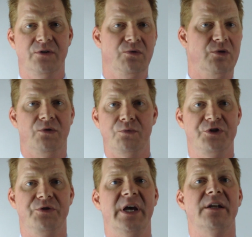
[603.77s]
or
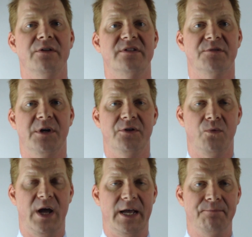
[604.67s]
would you handle it some other
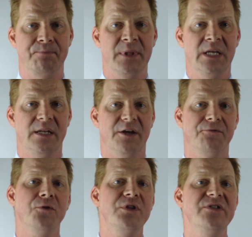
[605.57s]
way? Now,
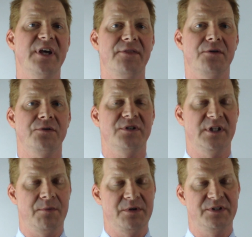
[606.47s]
for these ethical
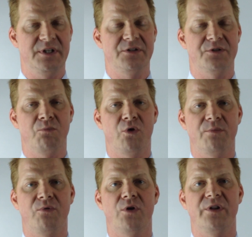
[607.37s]
dilemmas, it's more
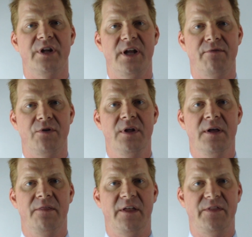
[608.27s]
important than ever
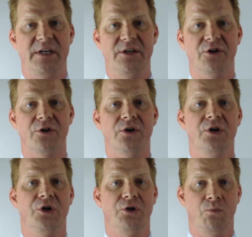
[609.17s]
that they hear,
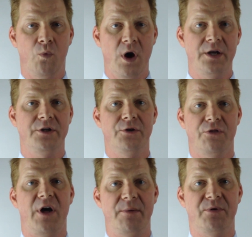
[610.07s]
one, your
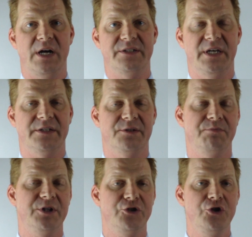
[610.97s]
thought process,
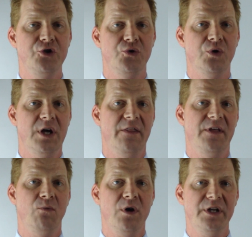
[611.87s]
but two,
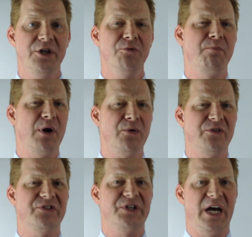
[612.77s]
they want to hear both
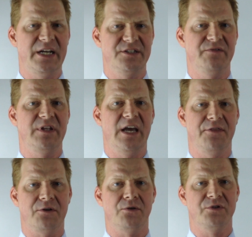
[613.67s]
sides of the
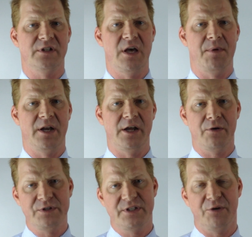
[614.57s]
ethical dilemma. And I
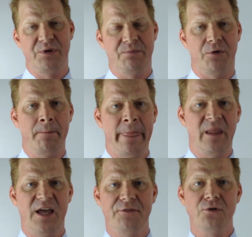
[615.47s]
always tell people,
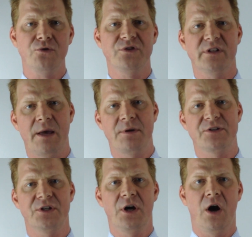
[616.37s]
ethical
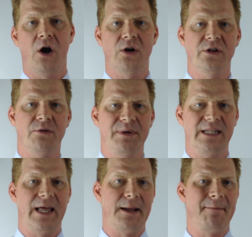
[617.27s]
dilemmas are a little
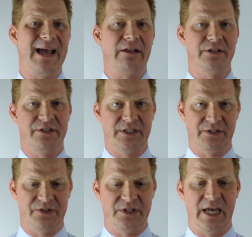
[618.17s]
bit like balancing
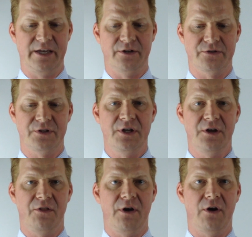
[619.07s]
scales.
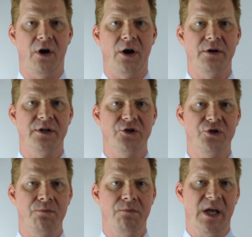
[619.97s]
There are
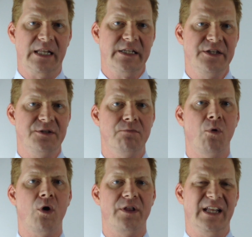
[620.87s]
at least
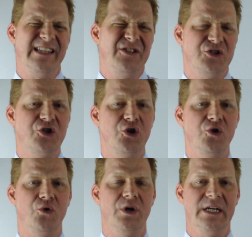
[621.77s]

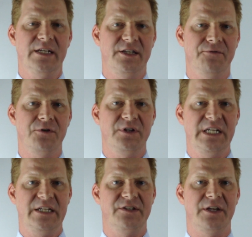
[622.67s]
two different
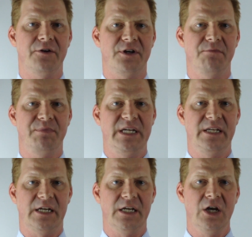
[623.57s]
needs that are
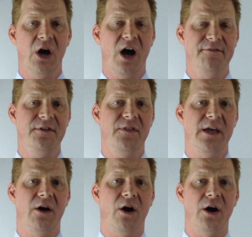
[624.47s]
competing. Often
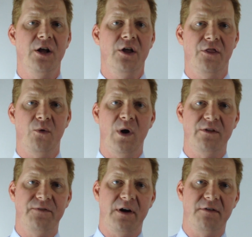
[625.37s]
they are the
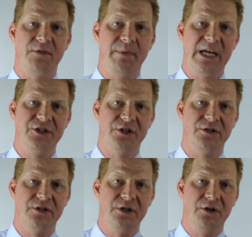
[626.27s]
welfare of the
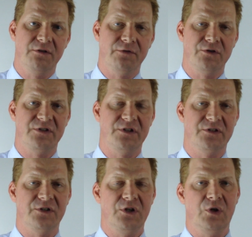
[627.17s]
patient
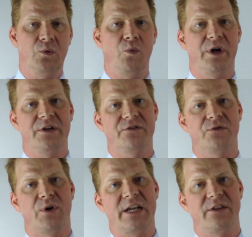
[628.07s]
versus what is
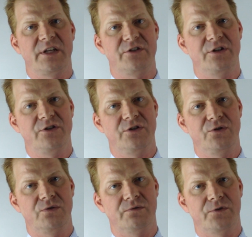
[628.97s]
the right thing to
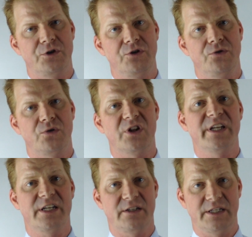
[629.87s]
do for you
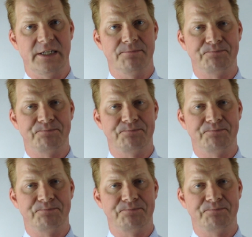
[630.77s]
clinically.